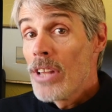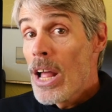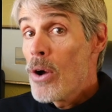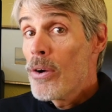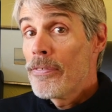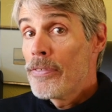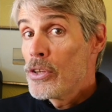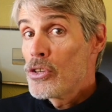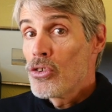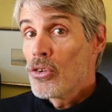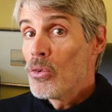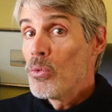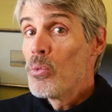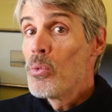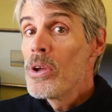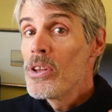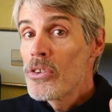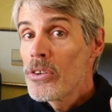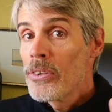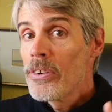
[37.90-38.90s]
now official,
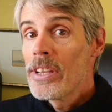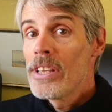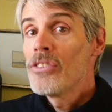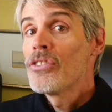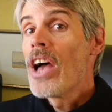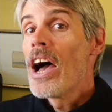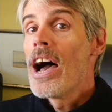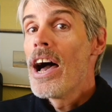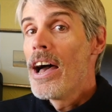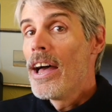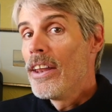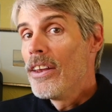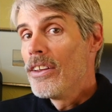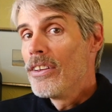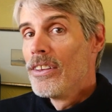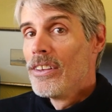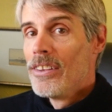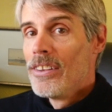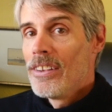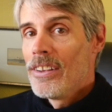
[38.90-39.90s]
winter is
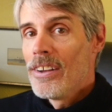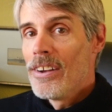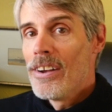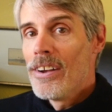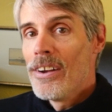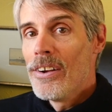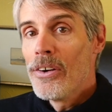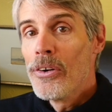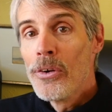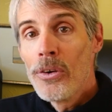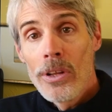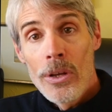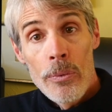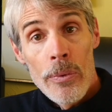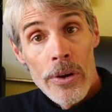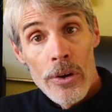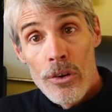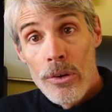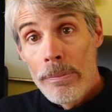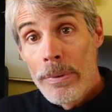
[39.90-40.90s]
on. Early
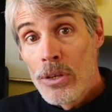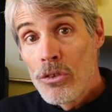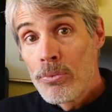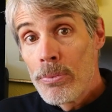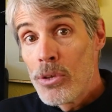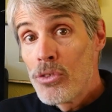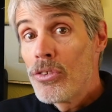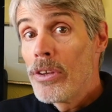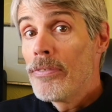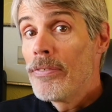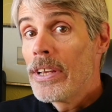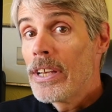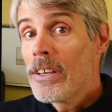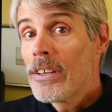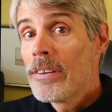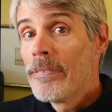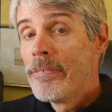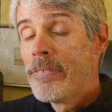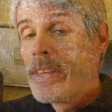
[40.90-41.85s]
winter to be specific.